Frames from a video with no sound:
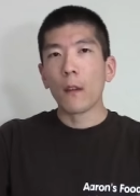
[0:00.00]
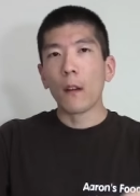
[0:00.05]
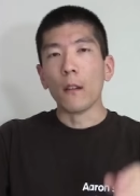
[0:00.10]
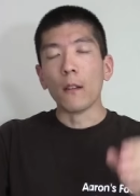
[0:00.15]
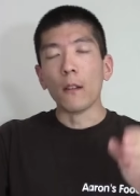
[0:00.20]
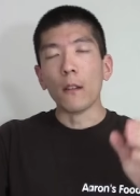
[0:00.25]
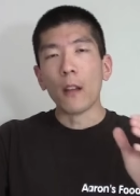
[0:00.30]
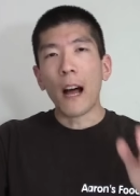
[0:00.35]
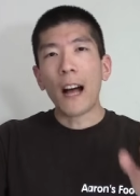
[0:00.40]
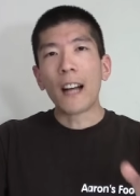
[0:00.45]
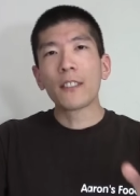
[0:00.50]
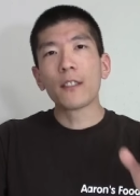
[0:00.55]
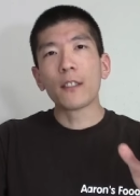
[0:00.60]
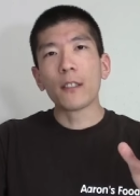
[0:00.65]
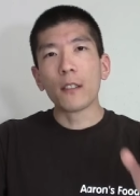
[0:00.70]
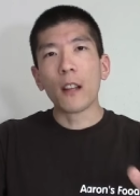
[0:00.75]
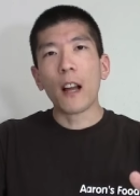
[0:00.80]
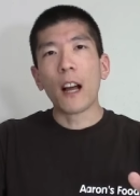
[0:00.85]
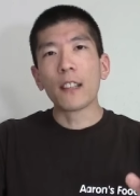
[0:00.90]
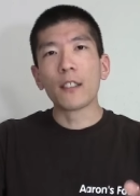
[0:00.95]
Lots
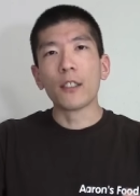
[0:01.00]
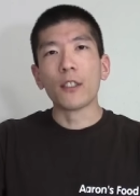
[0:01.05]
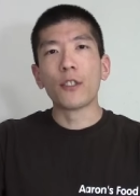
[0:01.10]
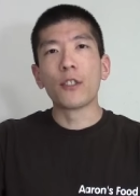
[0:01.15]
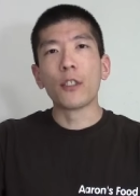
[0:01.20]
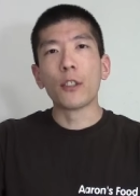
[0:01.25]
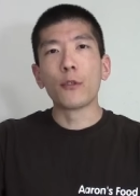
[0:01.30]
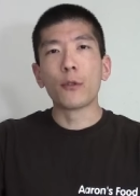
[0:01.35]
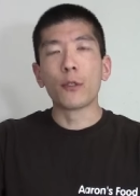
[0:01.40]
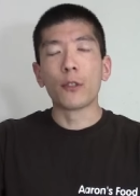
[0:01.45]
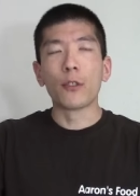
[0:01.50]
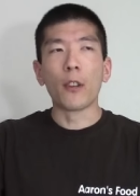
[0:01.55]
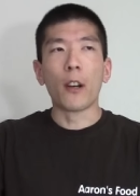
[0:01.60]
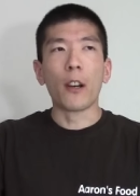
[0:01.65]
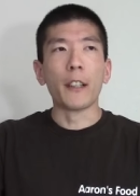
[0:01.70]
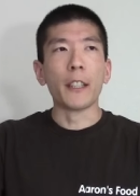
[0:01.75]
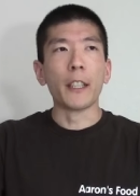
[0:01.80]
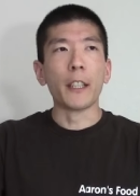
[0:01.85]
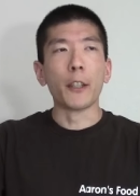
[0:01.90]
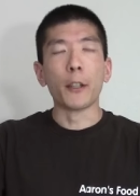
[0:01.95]
and lots of citrus
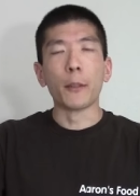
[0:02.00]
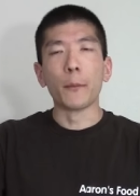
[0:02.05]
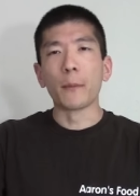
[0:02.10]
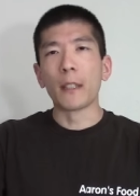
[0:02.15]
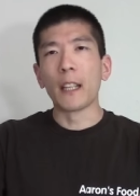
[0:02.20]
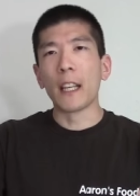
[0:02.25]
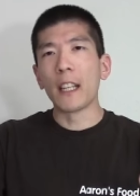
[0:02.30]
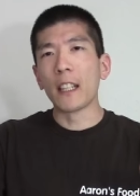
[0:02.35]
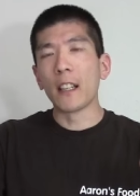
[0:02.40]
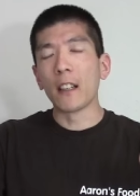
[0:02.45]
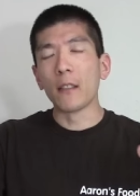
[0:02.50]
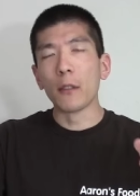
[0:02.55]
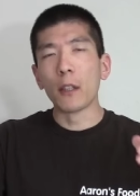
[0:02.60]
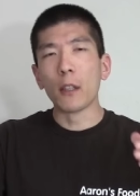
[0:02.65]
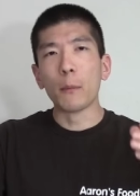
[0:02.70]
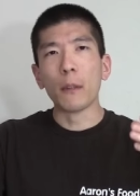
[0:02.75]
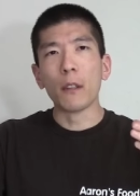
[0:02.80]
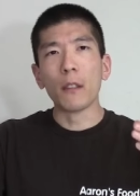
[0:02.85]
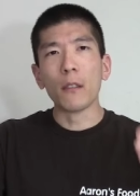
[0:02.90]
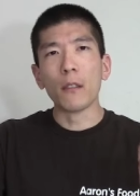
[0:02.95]
on here, getting a
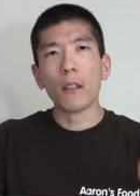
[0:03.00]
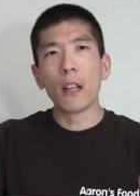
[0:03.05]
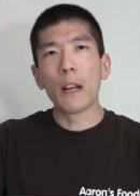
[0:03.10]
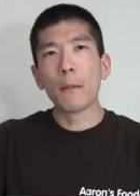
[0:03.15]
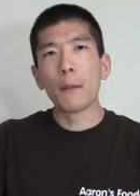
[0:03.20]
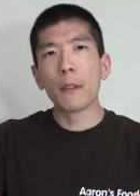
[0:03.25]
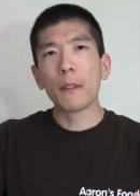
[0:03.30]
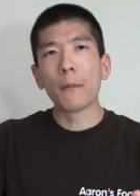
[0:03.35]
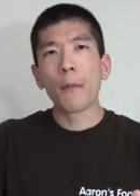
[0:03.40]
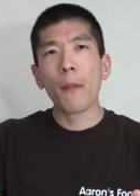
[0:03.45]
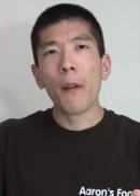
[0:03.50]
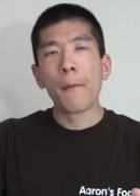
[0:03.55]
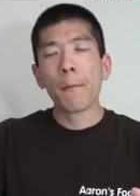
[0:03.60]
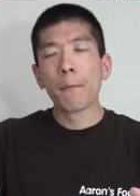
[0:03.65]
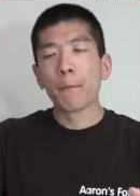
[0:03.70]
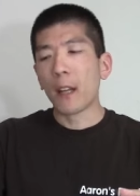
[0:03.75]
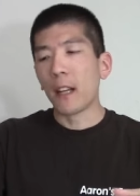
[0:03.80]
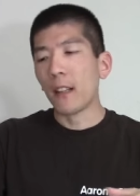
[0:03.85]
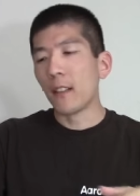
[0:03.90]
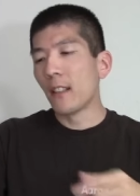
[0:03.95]
little bit of lemon.
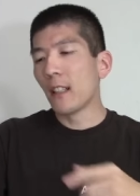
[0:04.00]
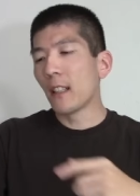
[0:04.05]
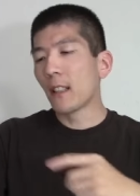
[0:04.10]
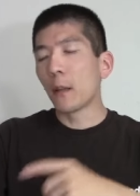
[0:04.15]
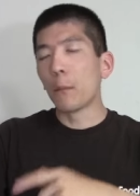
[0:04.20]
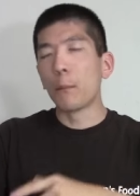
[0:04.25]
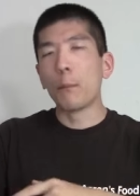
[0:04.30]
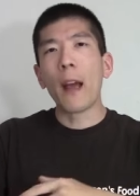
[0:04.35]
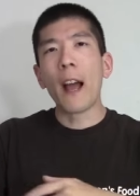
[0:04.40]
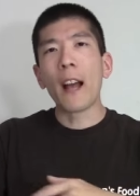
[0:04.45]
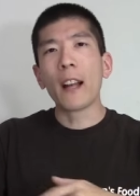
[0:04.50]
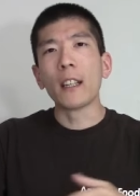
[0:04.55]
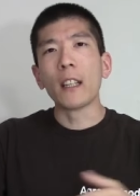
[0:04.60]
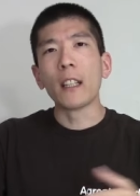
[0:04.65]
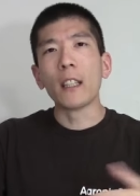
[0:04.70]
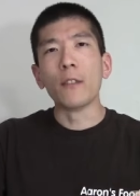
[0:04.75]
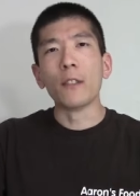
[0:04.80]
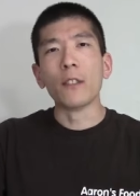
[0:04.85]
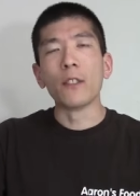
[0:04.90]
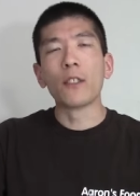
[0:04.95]
I think the back
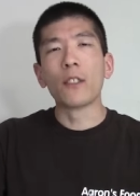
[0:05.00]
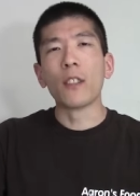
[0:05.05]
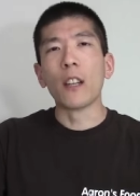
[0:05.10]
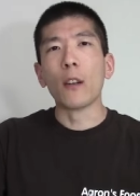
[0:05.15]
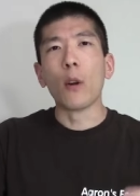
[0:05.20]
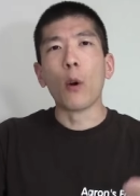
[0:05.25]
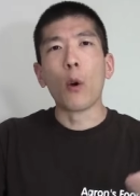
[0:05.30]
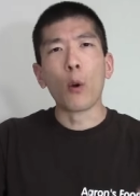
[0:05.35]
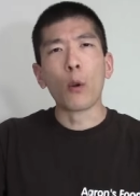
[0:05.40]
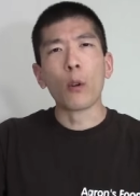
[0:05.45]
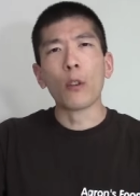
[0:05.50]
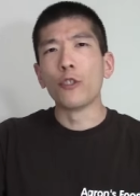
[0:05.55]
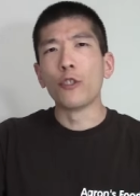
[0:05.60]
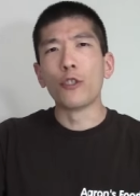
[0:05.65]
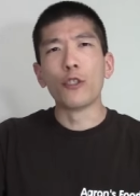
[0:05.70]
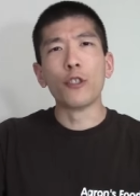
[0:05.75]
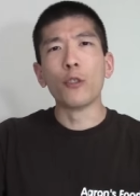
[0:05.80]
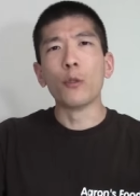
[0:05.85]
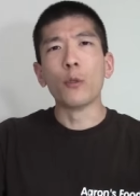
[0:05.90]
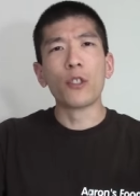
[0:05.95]
even said
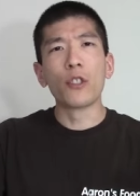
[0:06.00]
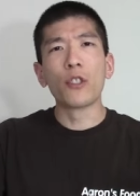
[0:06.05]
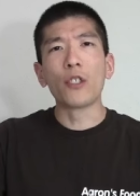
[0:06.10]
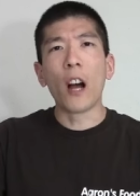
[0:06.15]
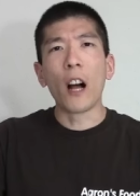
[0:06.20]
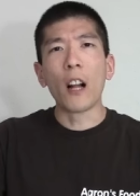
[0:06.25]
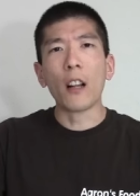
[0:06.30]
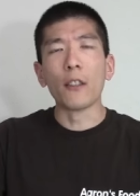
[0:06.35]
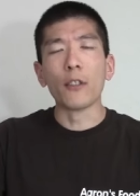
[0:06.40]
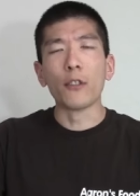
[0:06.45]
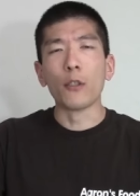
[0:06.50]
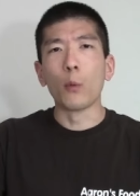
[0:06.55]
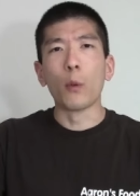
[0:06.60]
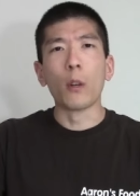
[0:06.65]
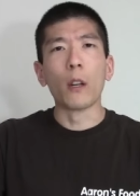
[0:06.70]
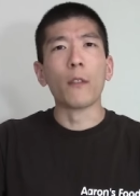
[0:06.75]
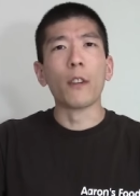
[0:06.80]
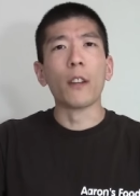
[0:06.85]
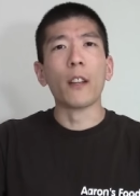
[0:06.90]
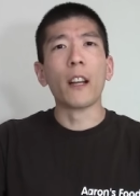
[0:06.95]
orange juice solids or
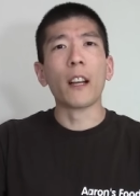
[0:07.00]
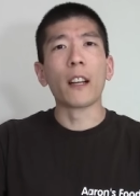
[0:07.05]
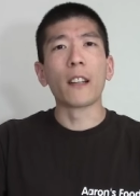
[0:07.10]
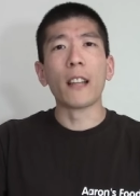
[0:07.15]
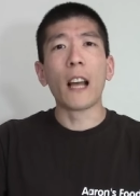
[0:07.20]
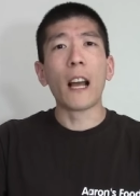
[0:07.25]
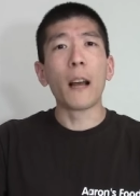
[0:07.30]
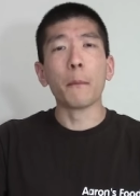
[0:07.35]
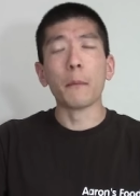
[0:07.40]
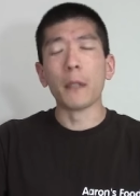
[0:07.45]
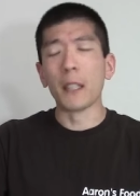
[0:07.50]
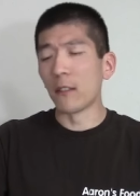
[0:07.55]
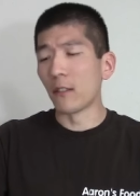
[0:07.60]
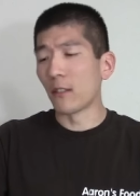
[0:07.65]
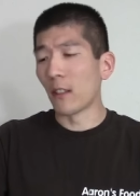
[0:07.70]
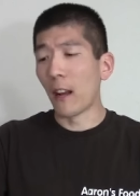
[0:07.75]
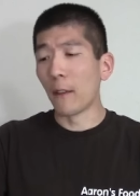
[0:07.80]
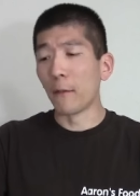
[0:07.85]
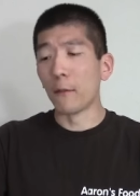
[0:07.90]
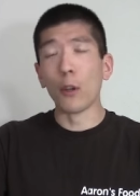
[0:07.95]
whatever the heck that
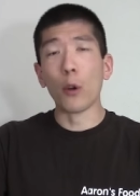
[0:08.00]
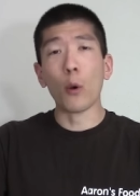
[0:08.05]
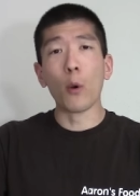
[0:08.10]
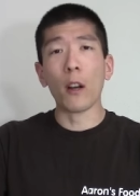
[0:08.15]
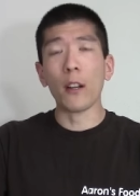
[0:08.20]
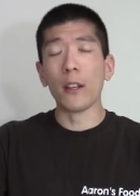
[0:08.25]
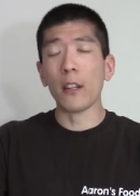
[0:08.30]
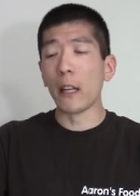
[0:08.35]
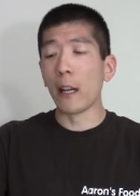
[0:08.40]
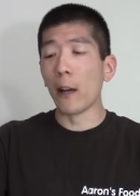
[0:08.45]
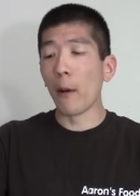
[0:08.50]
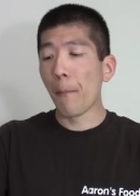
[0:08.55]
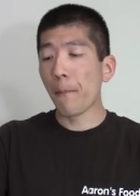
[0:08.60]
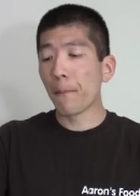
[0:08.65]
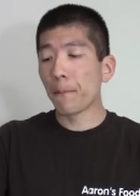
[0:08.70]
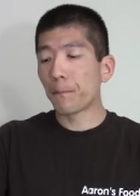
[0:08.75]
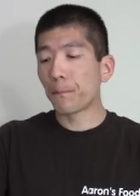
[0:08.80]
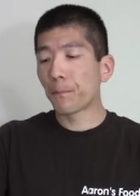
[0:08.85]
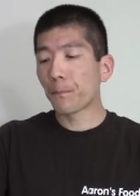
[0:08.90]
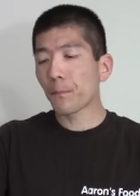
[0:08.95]
means. I have no idea.
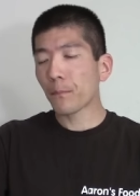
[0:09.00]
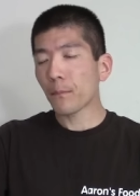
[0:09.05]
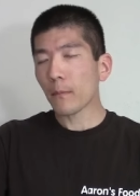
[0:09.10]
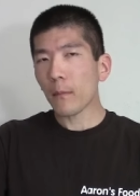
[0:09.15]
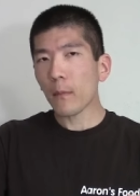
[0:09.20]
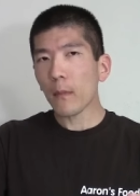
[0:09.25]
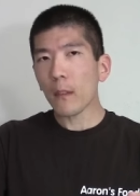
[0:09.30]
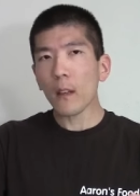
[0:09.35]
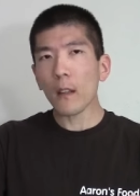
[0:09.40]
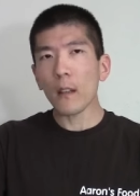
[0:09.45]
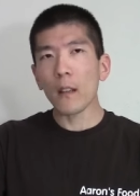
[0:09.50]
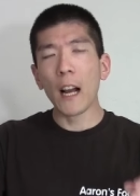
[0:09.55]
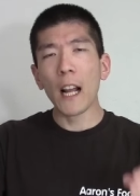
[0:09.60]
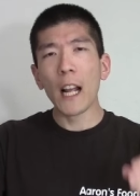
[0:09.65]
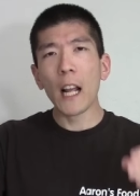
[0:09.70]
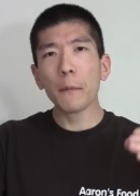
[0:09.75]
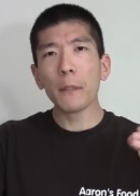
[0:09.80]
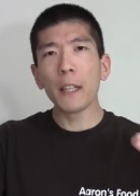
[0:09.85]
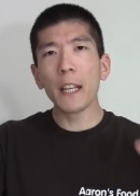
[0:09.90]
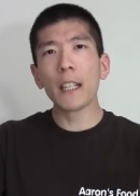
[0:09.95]

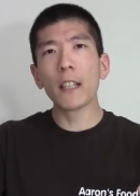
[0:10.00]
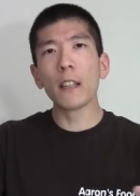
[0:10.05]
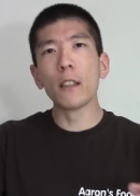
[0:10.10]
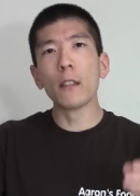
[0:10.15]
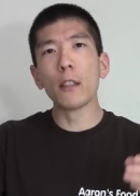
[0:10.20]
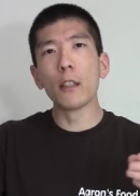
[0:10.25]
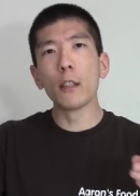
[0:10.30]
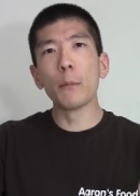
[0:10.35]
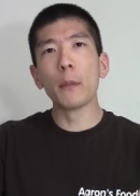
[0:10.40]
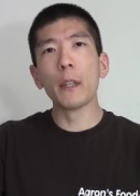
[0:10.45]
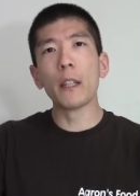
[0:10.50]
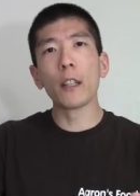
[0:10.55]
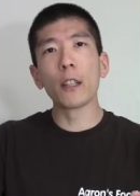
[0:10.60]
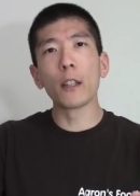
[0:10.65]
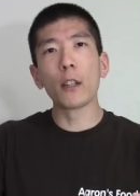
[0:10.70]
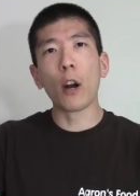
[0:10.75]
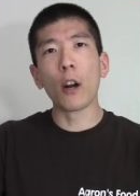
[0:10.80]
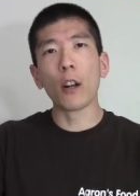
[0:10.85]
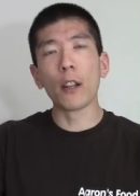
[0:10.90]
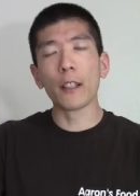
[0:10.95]
I am getting a little bit of
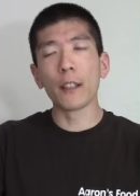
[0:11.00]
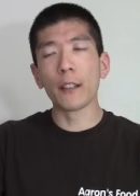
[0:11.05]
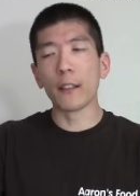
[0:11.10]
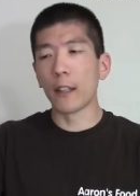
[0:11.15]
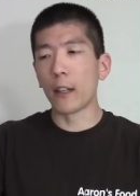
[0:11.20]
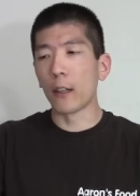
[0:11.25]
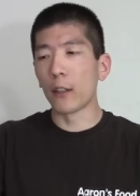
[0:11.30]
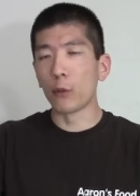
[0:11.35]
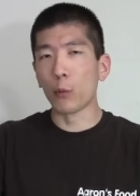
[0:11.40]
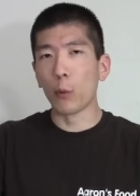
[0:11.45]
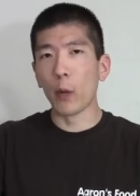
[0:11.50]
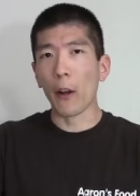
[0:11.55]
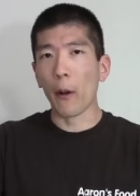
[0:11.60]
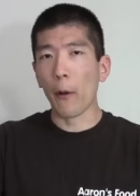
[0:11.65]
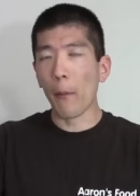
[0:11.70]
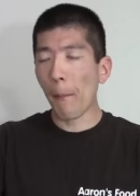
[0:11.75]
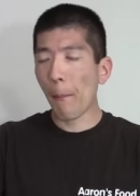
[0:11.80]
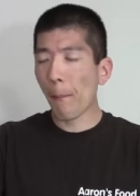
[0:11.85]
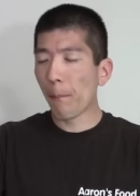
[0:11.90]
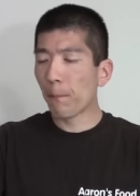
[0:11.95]
the garlic in there as well.